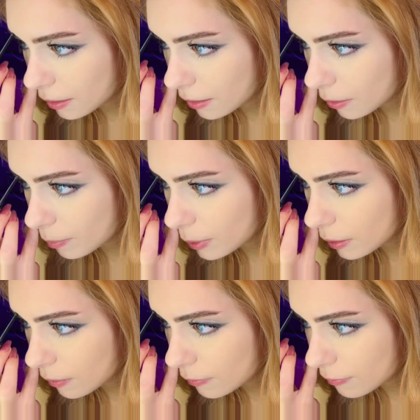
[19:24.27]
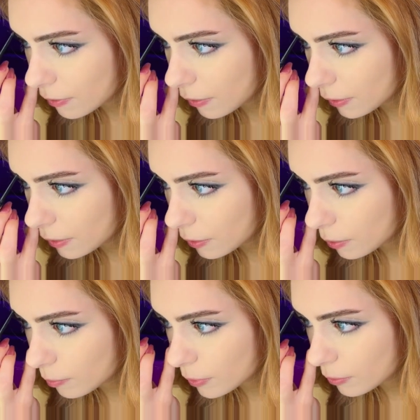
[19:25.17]
little bit of
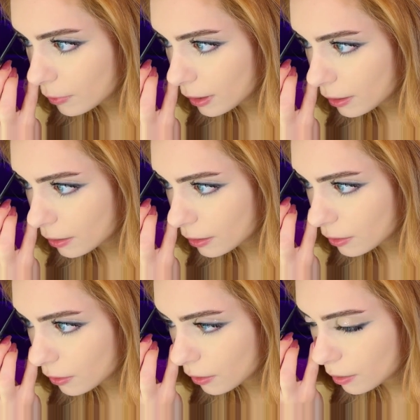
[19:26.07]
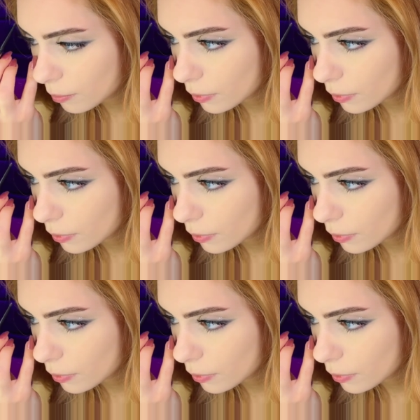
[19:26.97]
volume right at the top